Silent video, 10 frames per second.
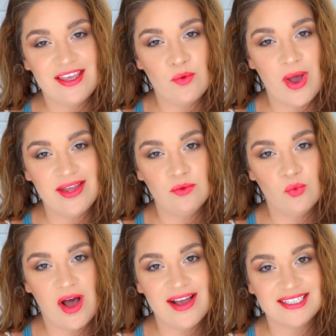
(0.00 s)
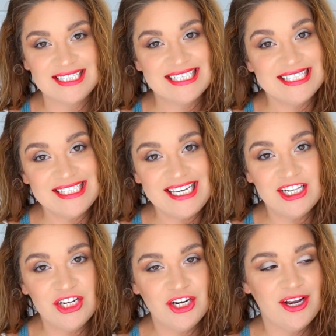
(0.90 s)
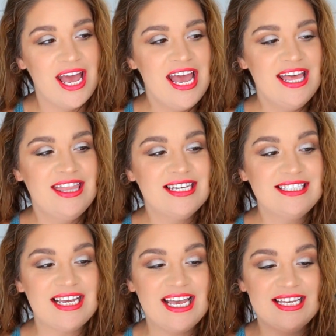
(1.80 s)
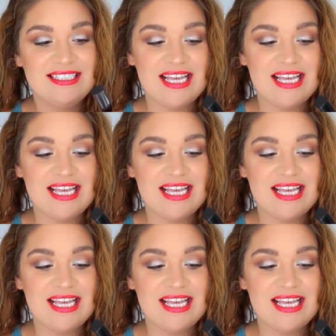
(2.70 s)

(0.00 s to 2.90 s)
the Wet n Wild Concealer. This is